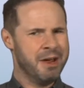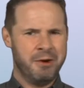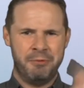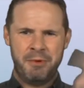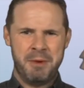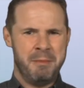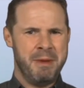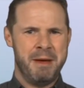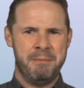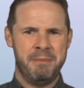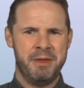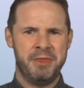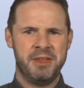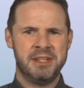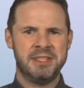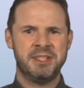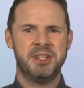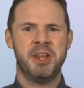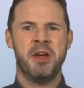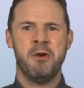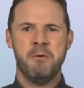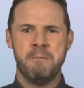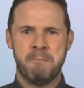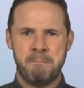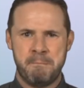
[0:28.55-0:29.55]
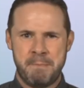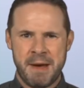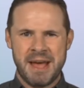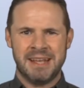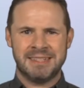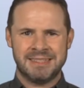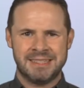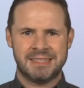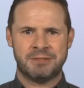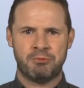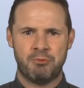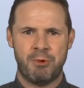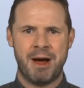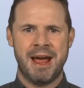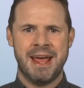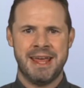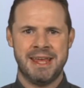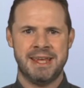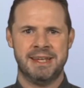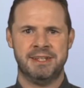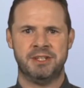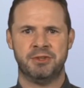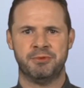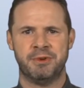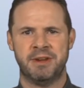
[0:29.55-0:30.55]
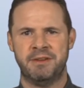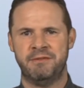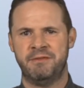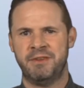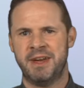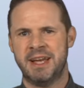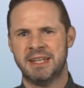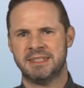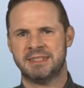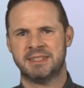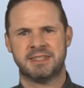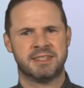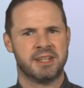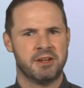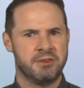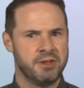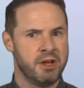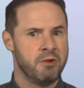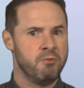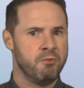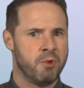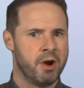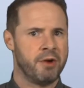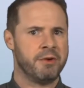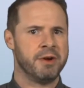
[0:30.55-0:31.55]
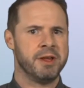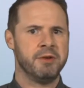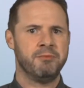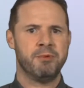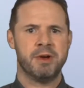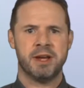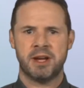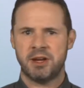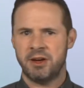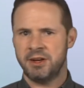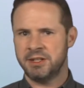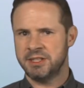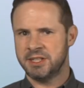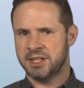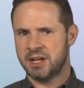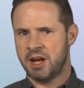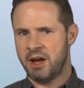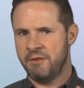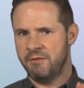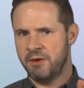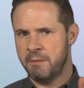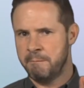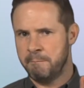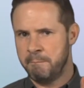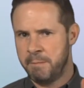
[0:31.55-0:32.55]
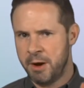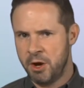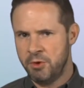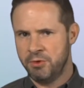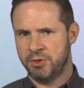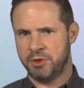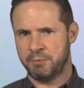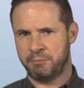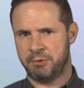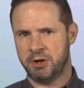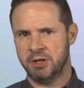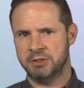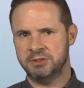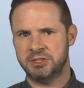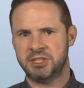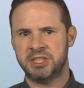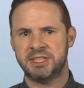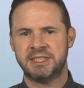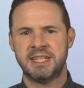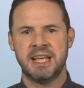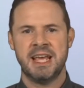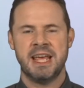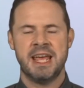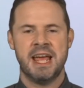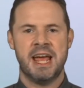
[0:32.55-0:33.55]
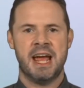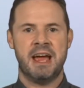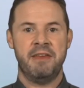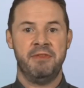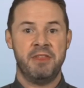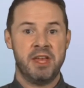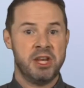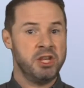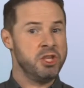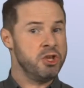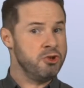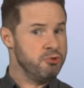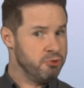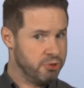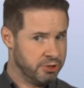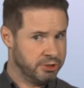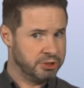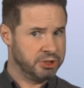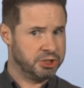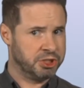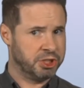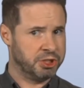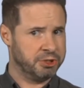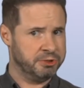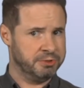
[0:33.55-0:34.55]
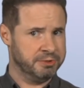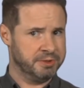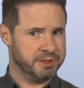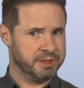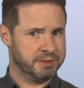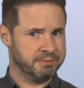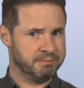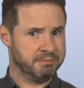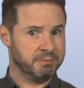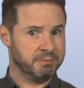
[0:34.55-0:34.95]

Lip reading: Remember, there's no best way to invest, so don't worry, we're going to cover both approaches, and then you can choose.